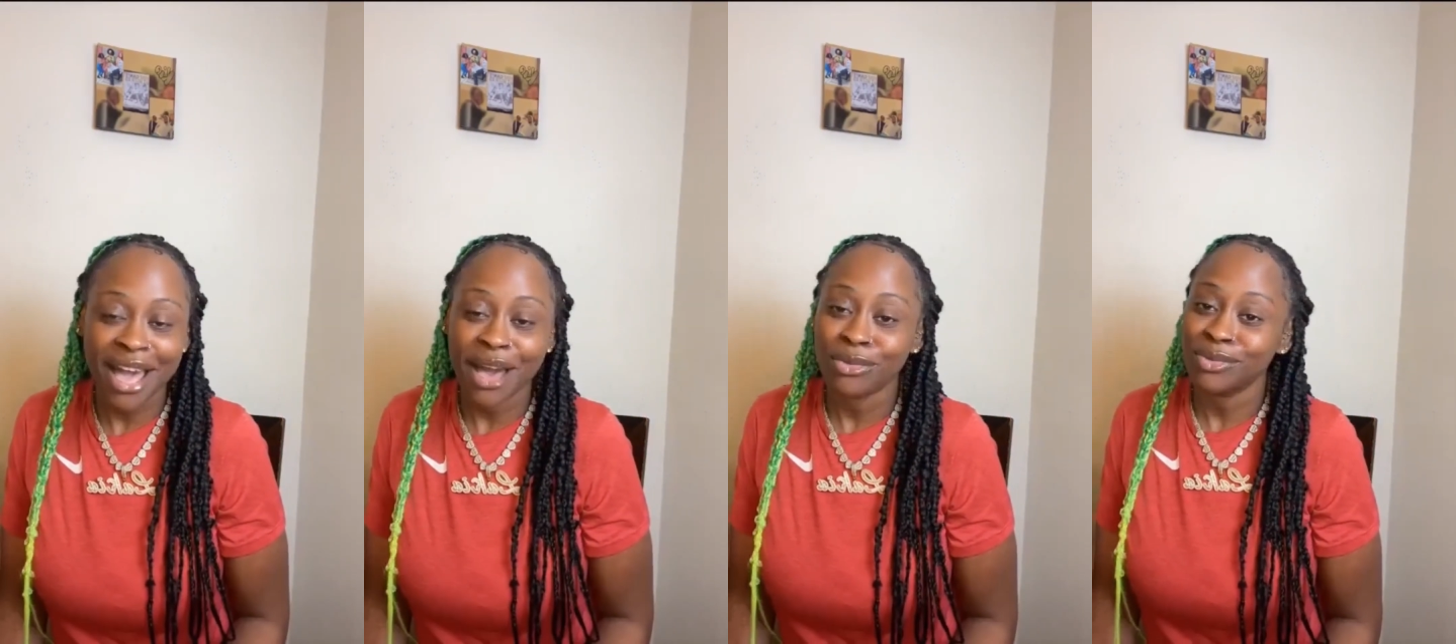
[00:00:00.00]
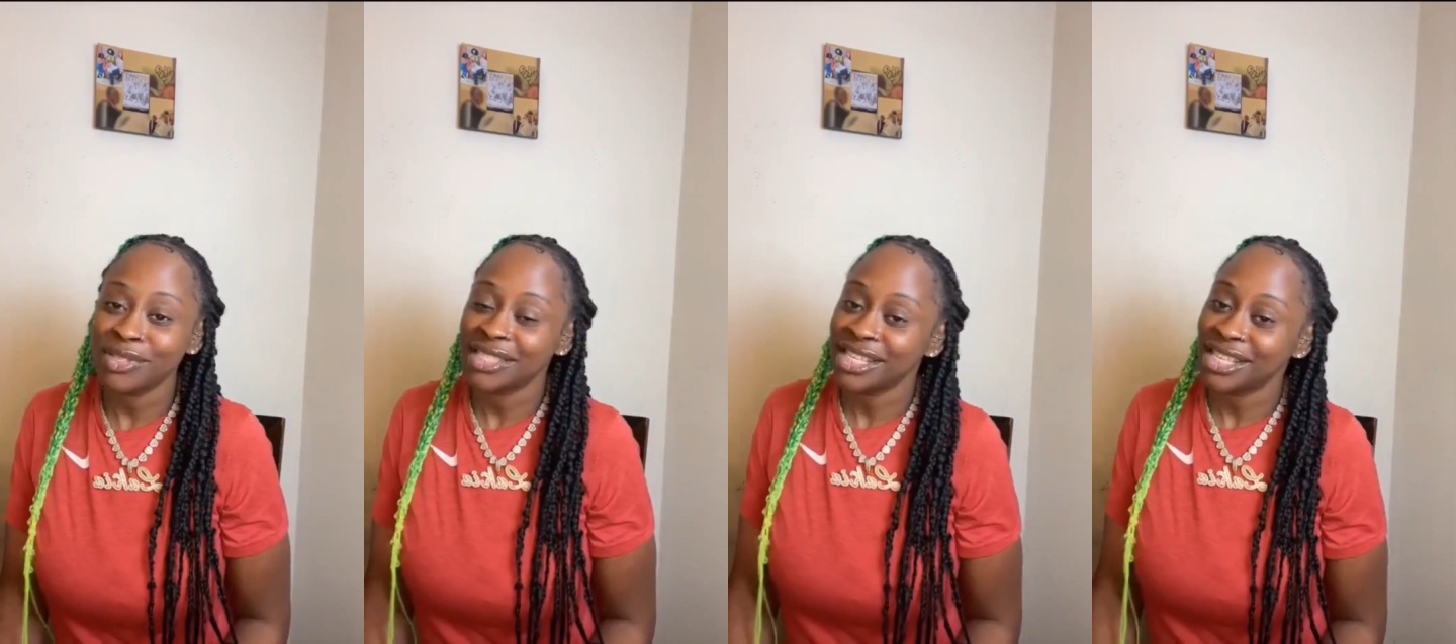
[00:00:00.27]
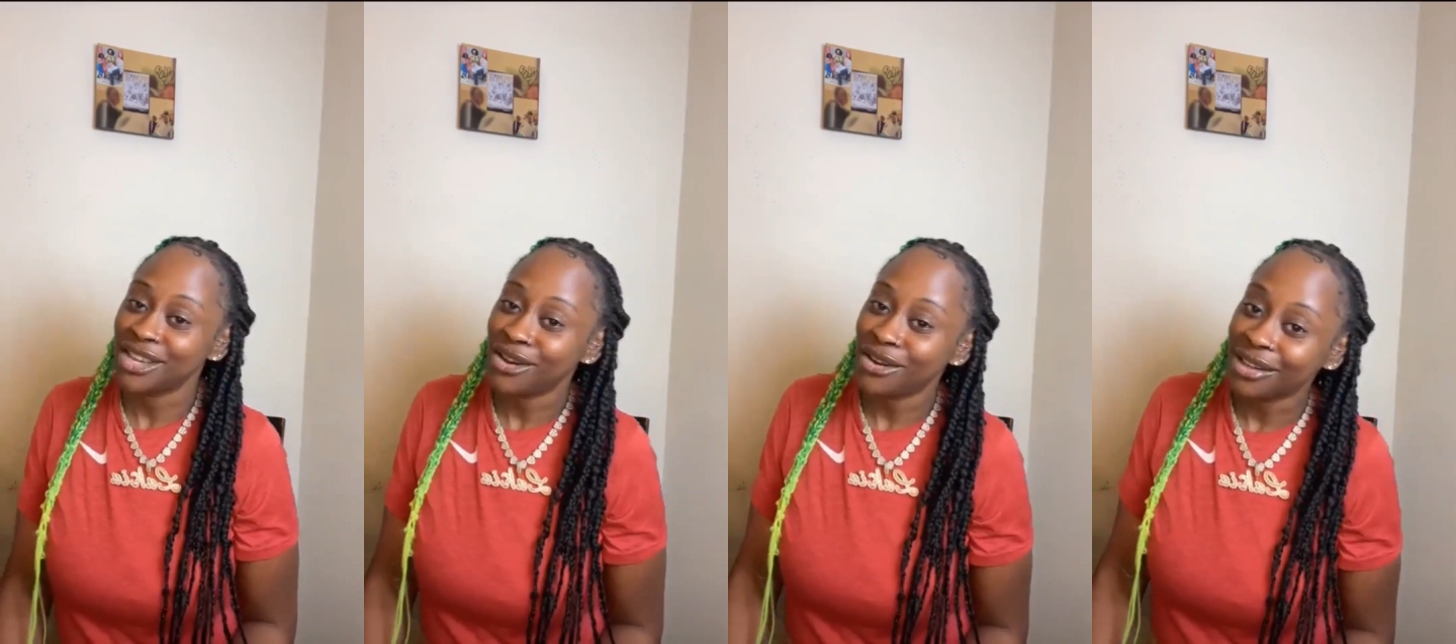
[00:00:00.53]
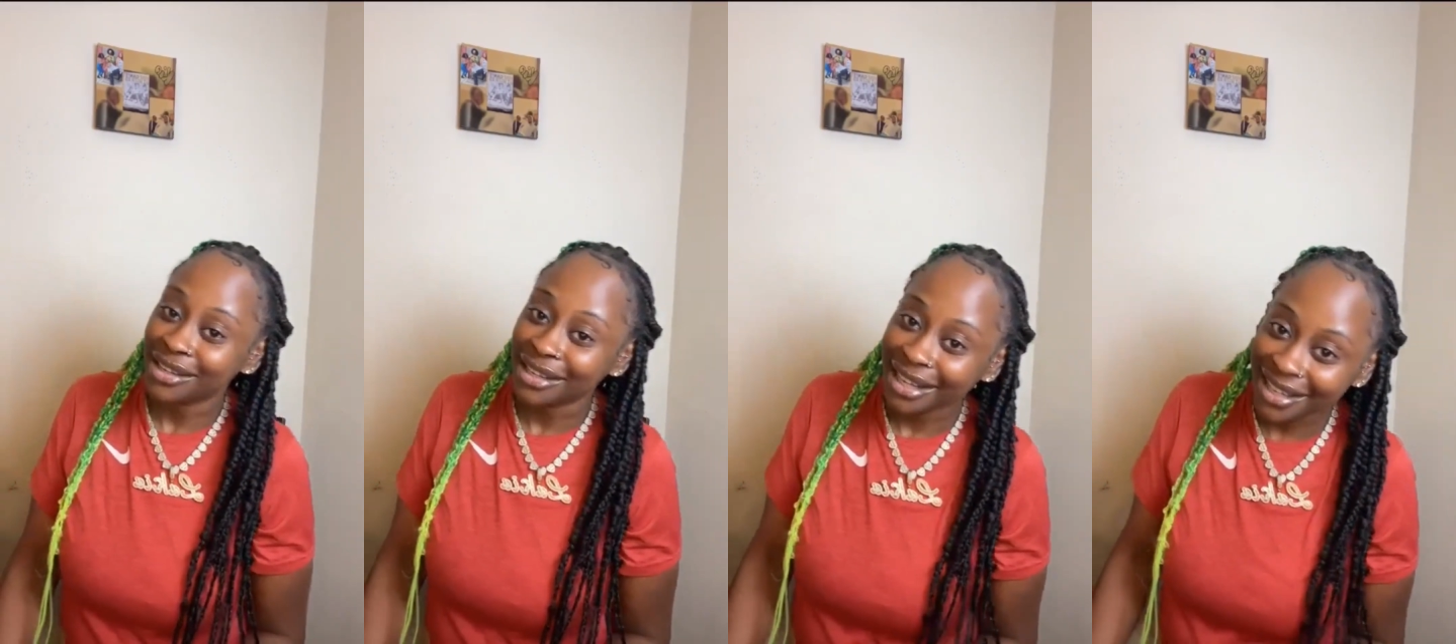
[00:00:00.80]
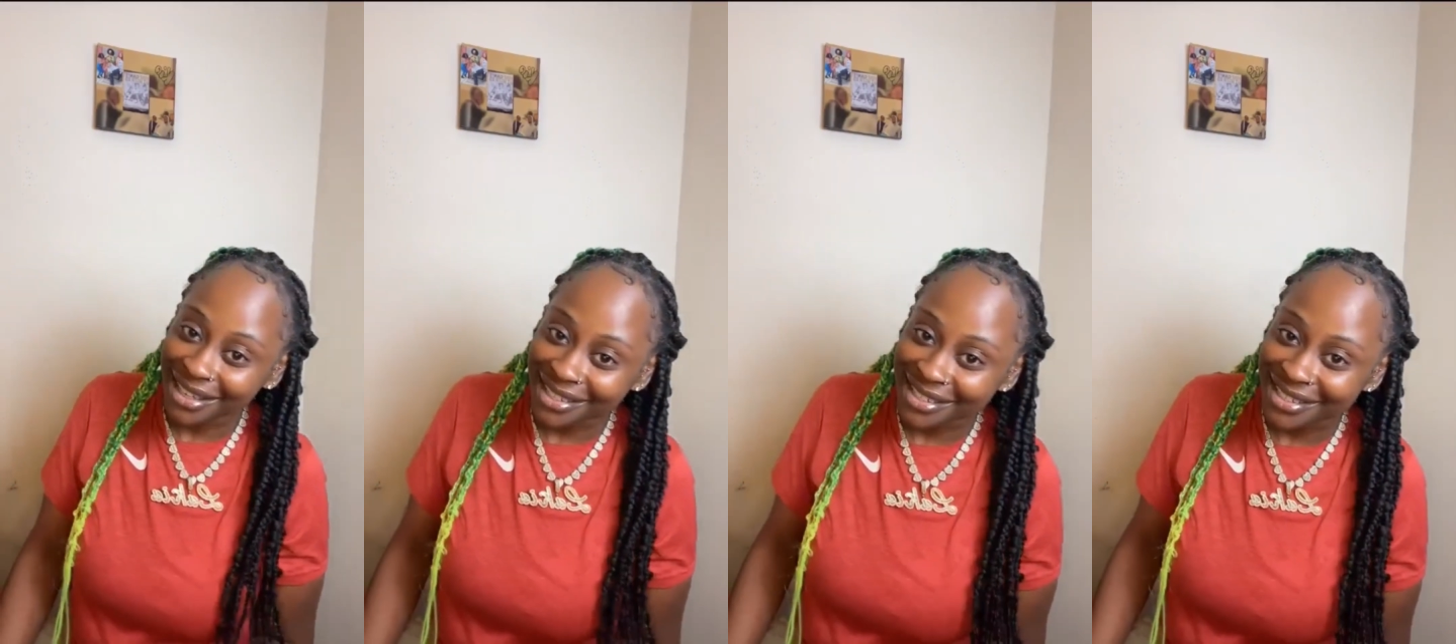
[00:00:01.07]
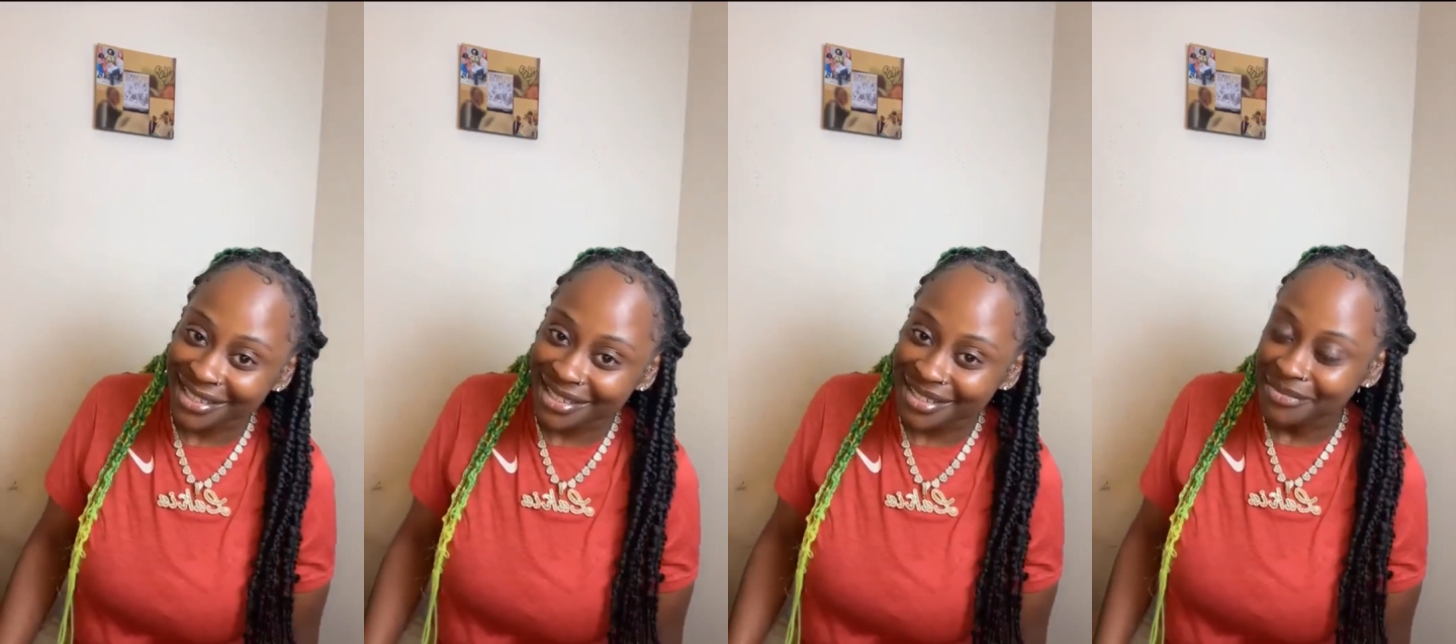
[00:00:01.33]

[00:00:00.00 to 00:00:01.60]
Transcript: I will see y'all later.